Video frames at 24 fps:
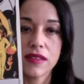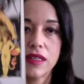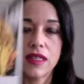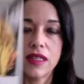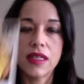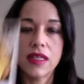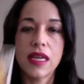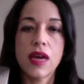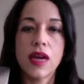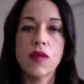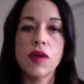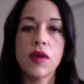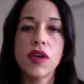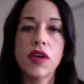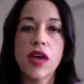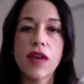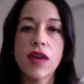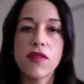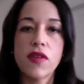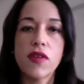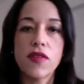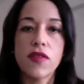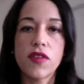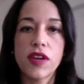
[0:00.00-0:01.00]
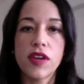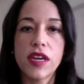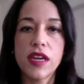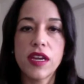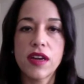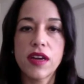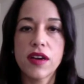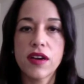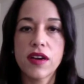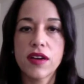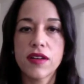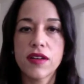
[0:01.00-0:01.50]
Now, what you have over
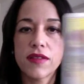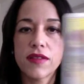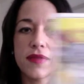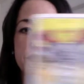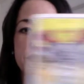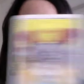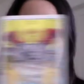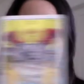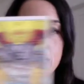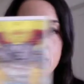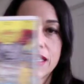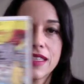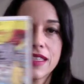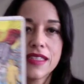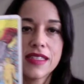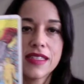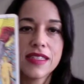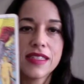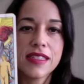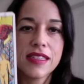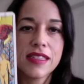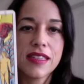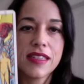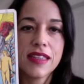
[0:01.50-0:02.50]
here is,